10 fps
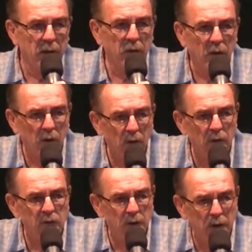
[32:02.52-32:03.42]
in the
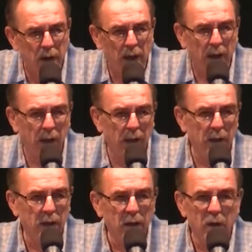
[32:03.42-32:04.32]
earth
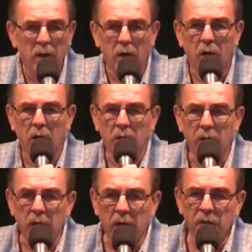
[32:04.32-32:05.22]
today are
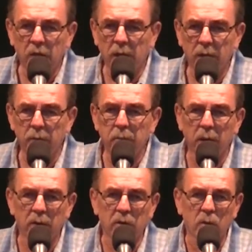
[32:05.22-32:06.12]
nothing
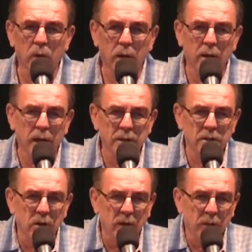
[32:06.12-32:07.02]
compared to what
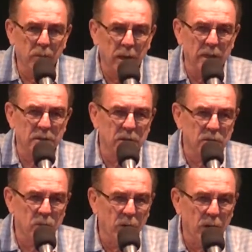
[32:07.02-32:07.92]
God's going to bless
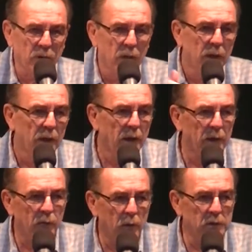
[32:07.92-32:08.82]
us with
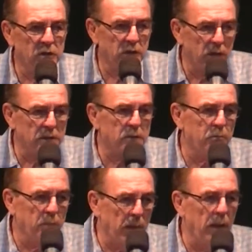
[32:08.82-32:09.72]
if we'll
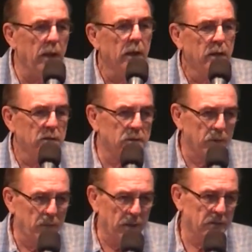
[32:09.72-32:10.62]
just be
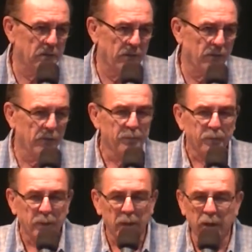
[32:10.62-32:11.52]
submissive.
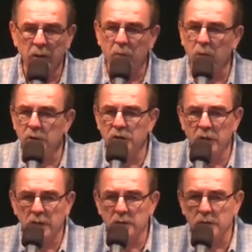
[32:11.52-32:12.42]
If we'll
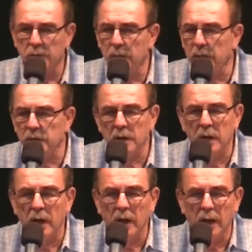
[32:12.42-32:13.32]
just submit to
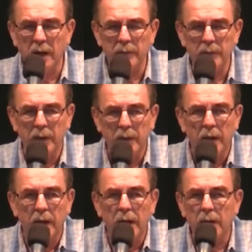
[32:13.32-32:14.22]
God
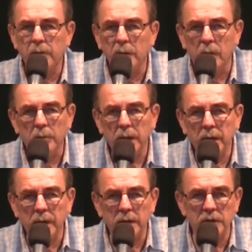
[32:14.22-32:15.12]
and be
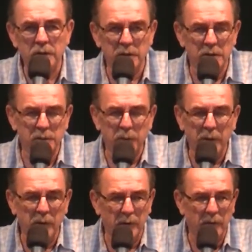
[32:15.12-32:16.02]
obedient to the
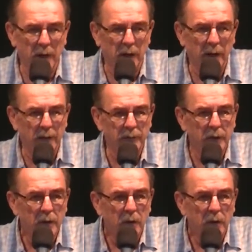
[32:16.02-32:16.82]
Spirit of God,